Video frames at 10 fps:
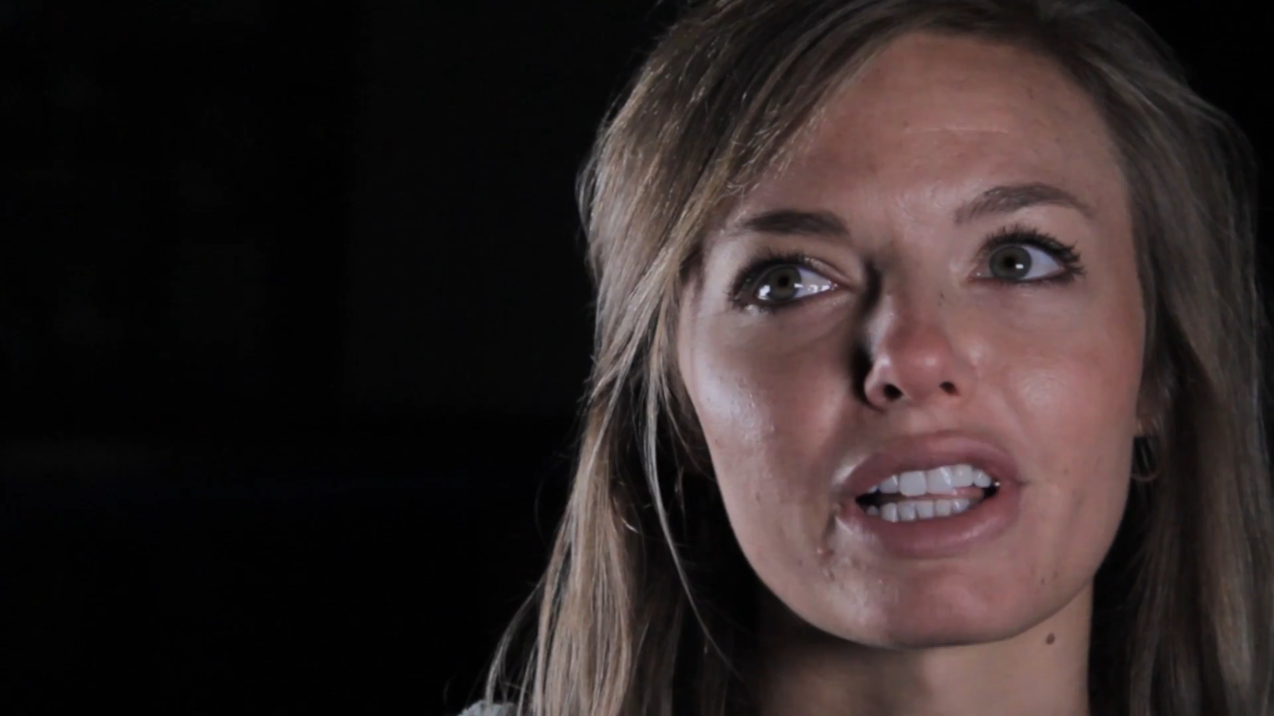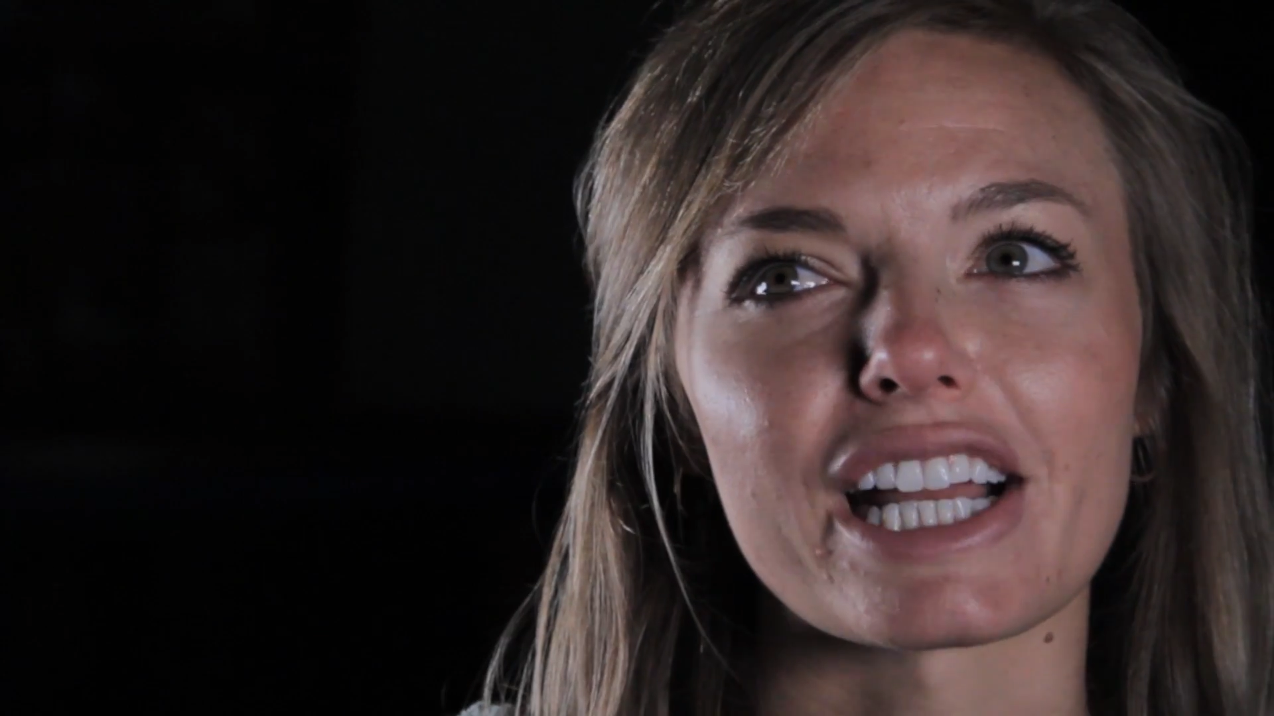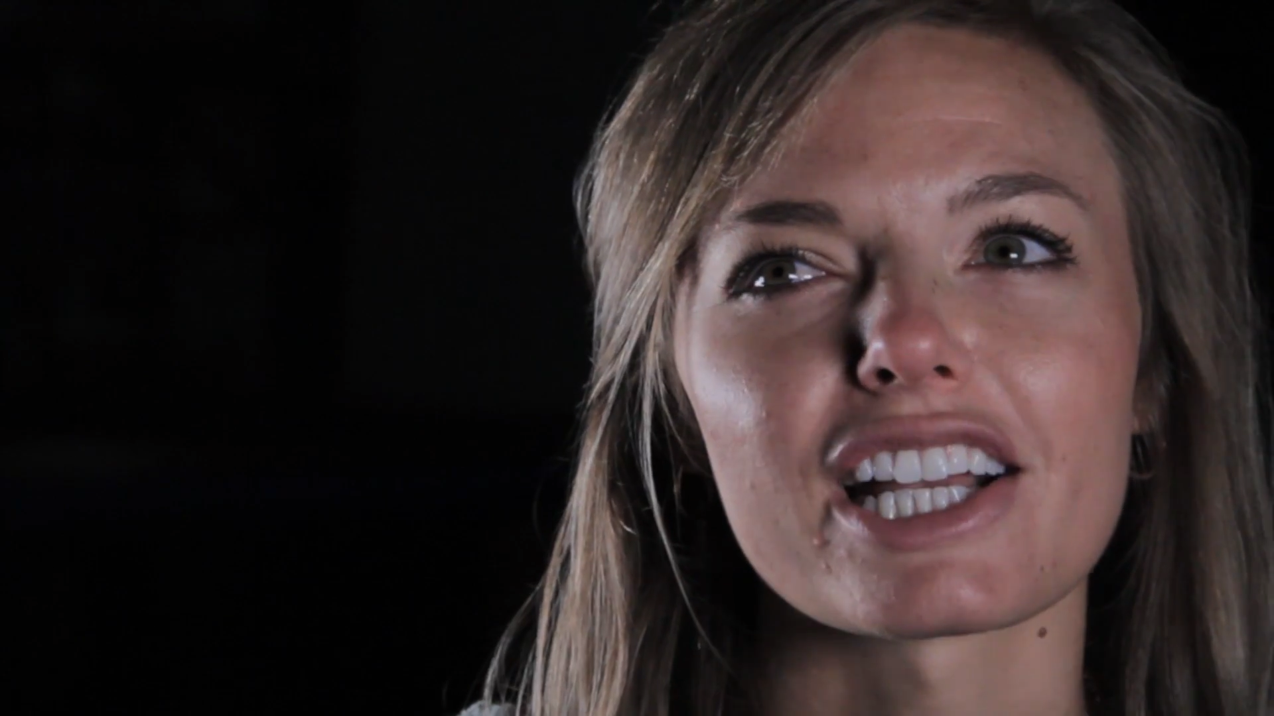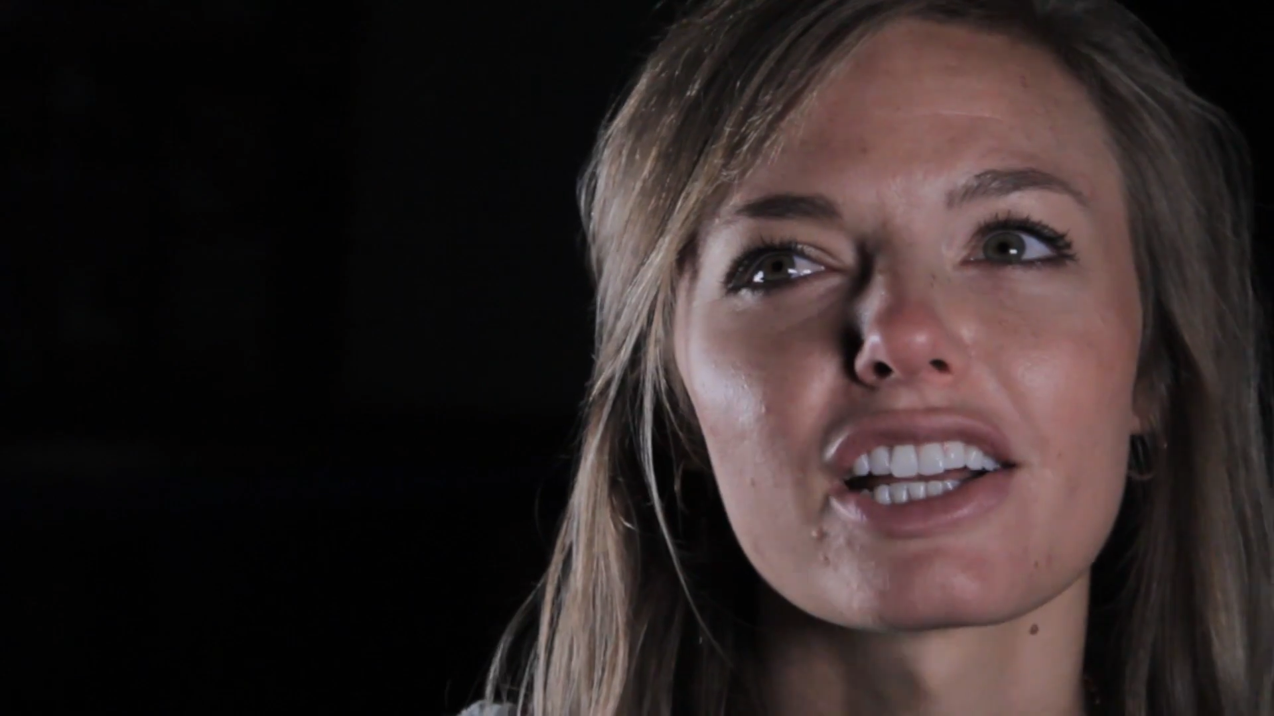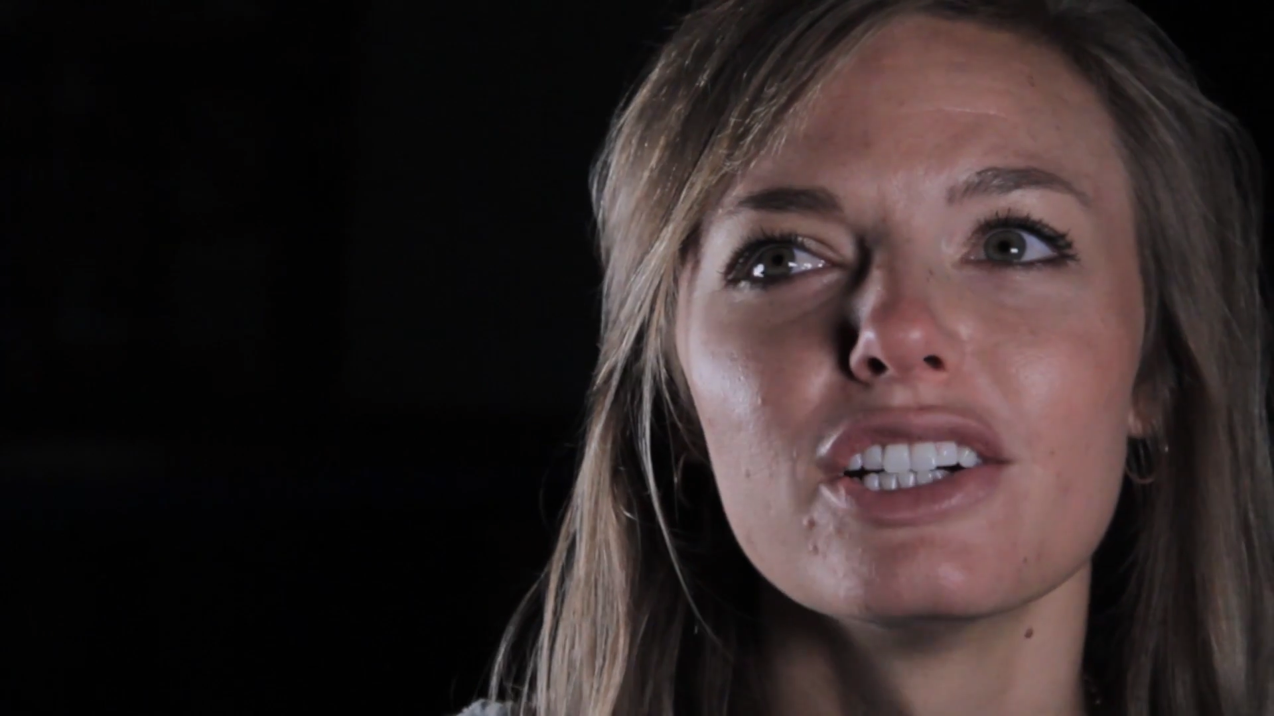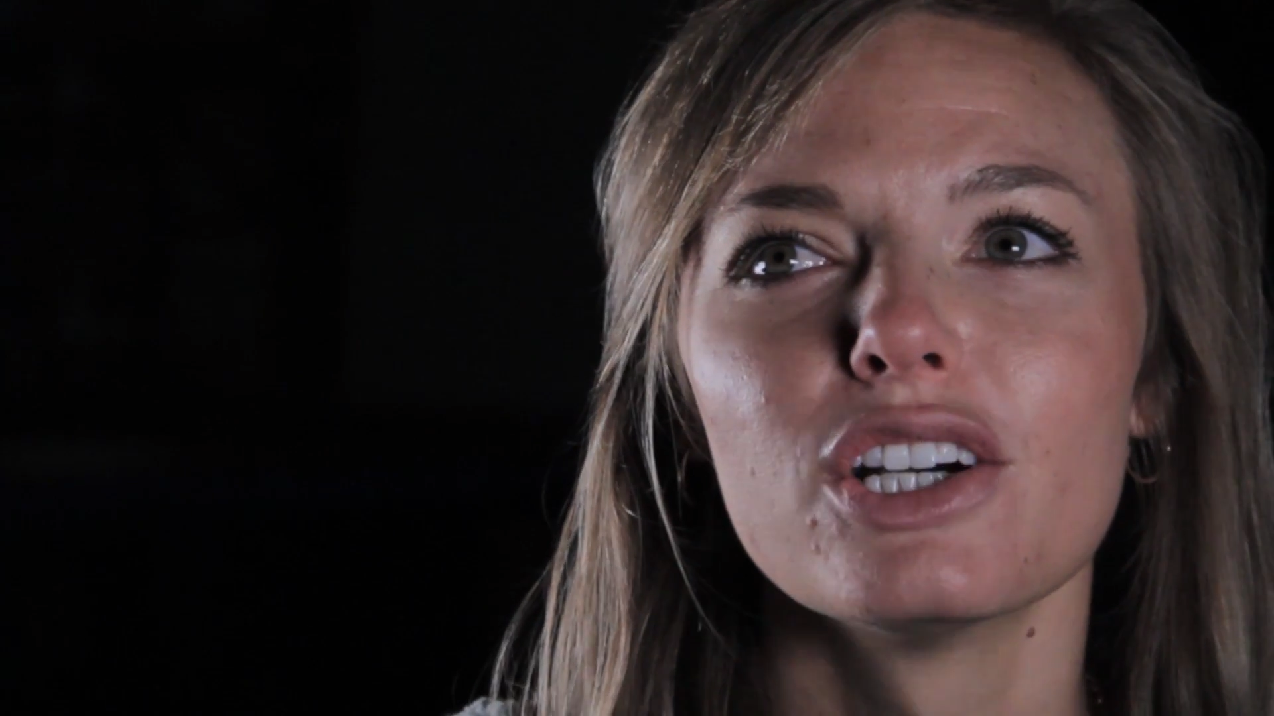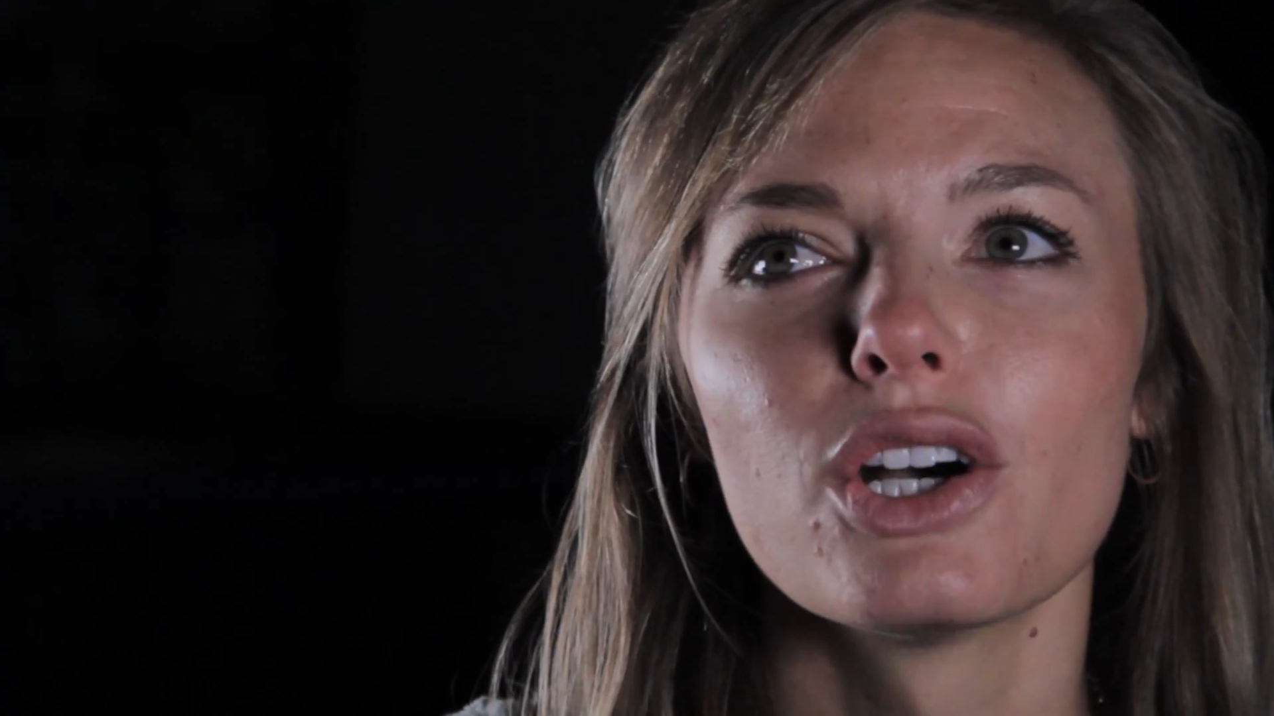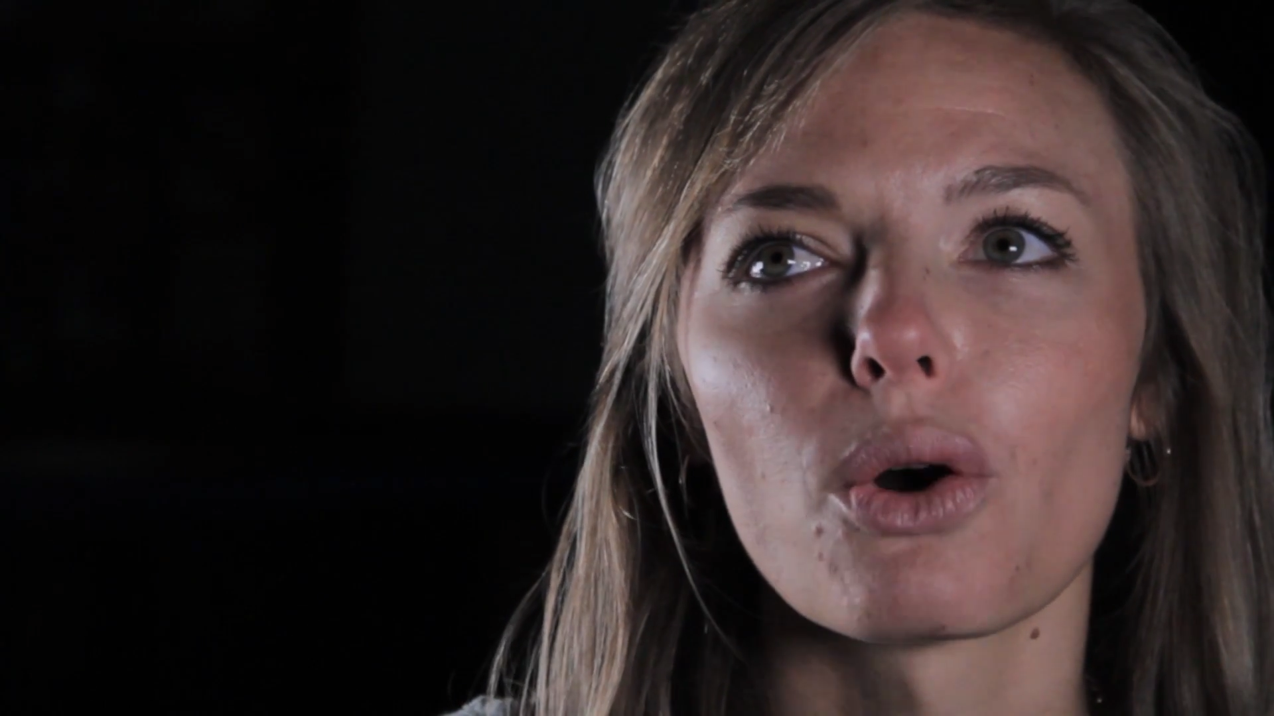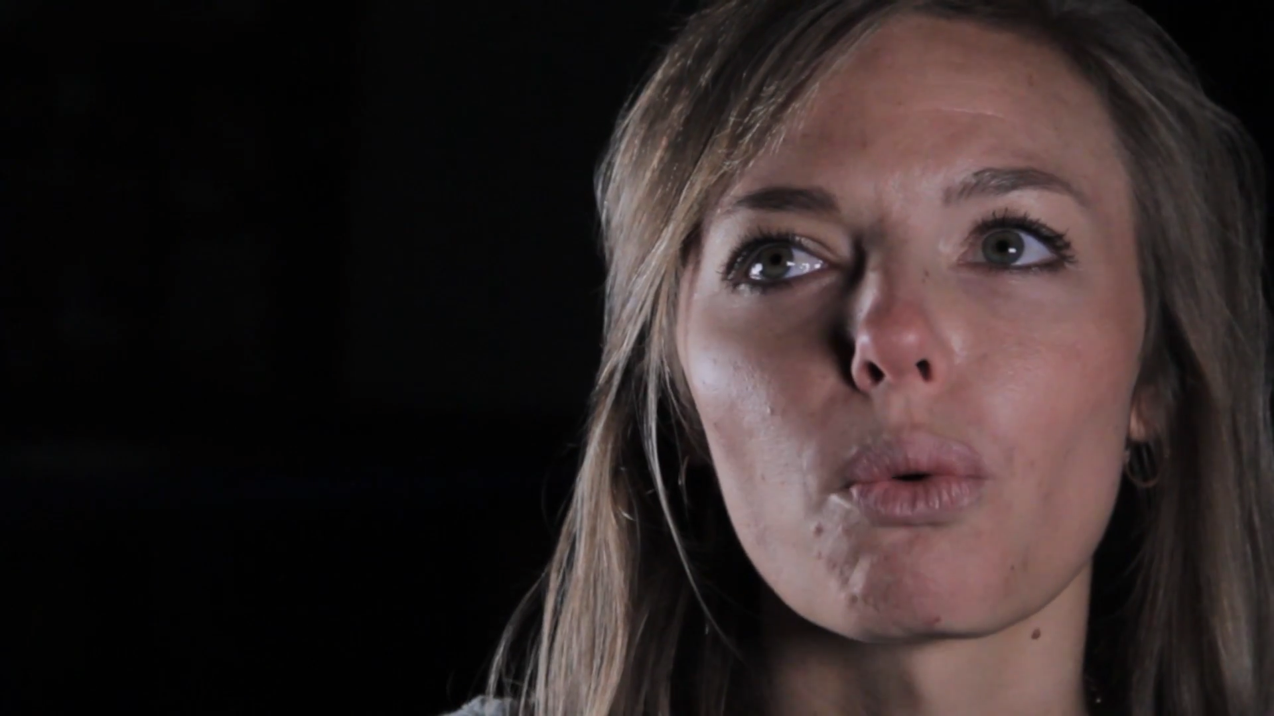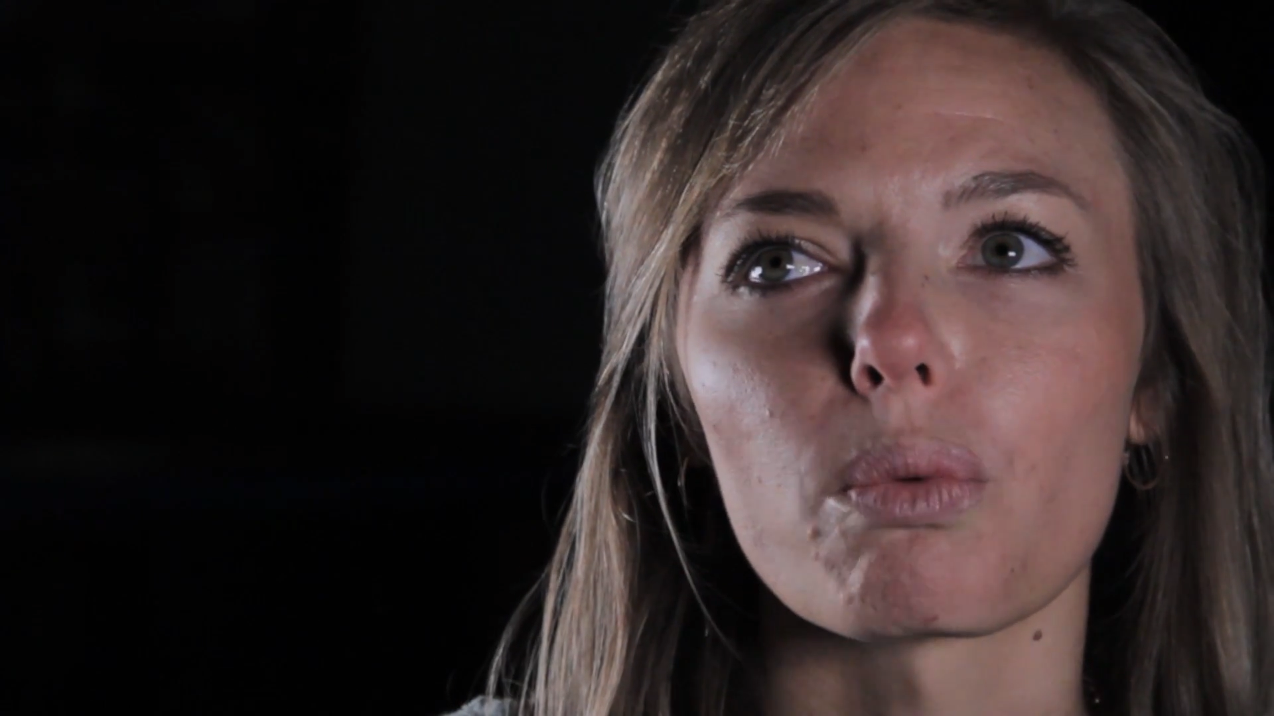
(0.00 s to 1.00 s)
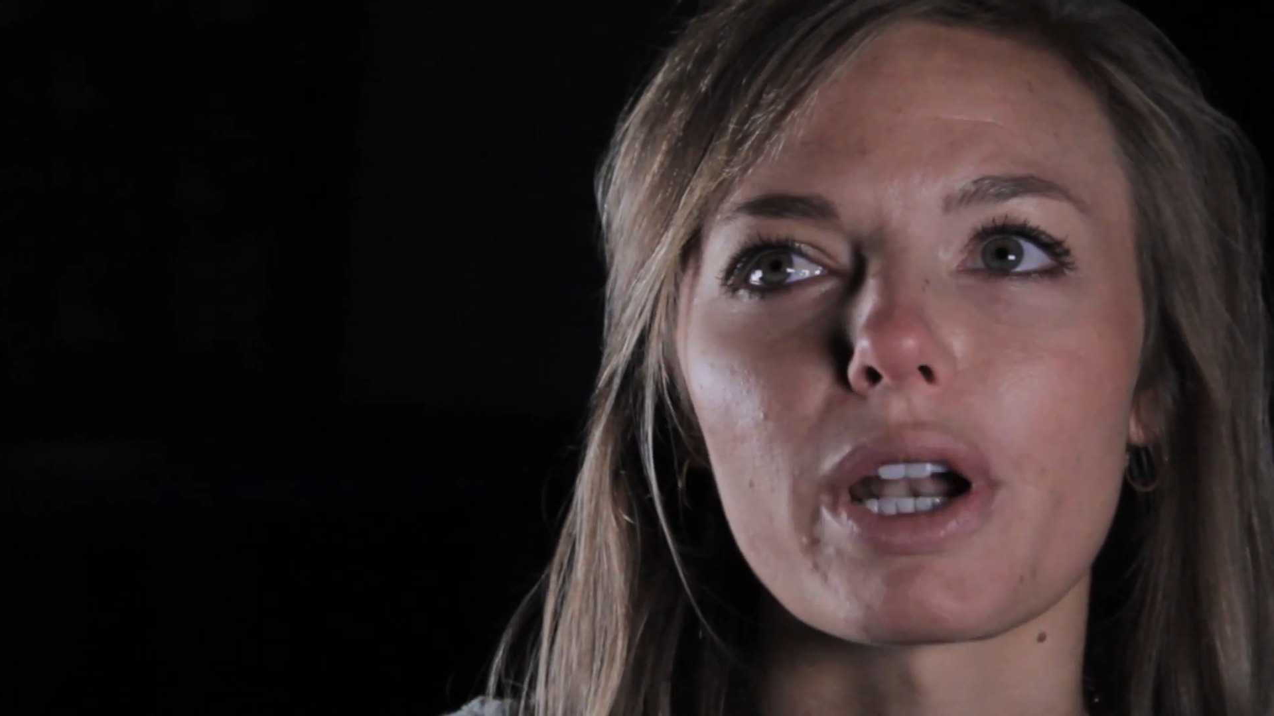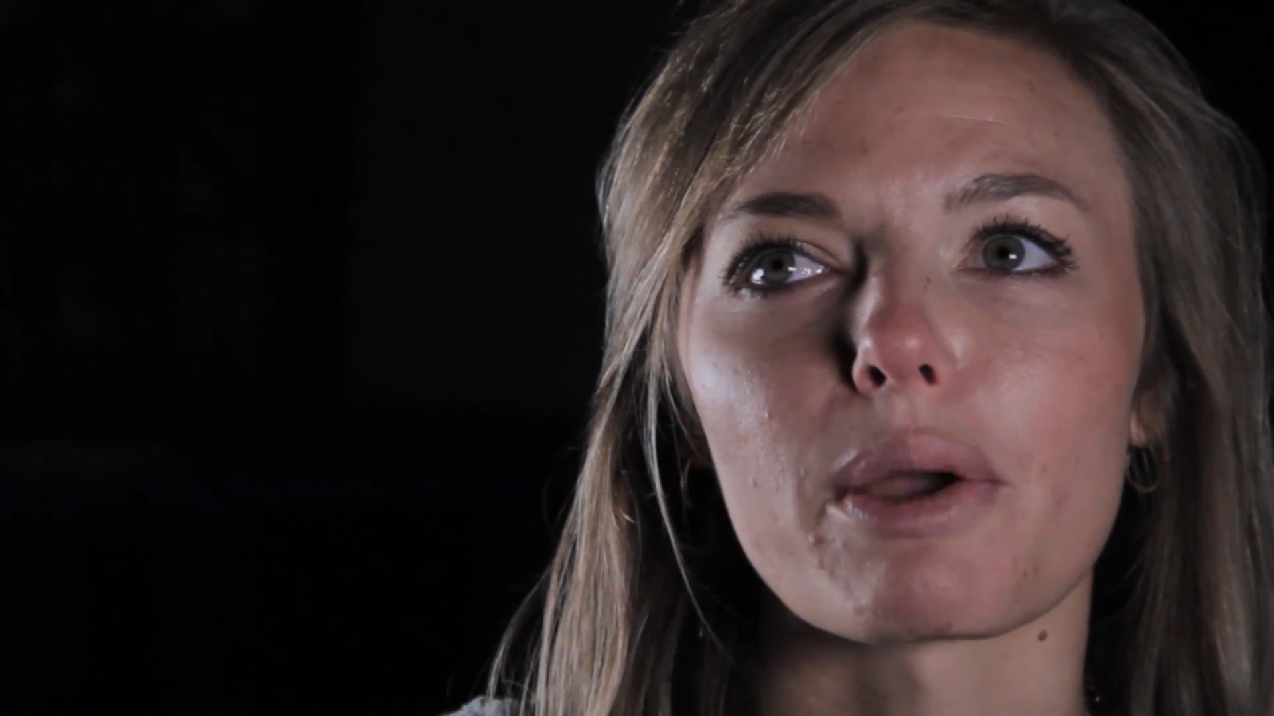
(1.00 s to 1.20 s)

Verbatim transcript: of like what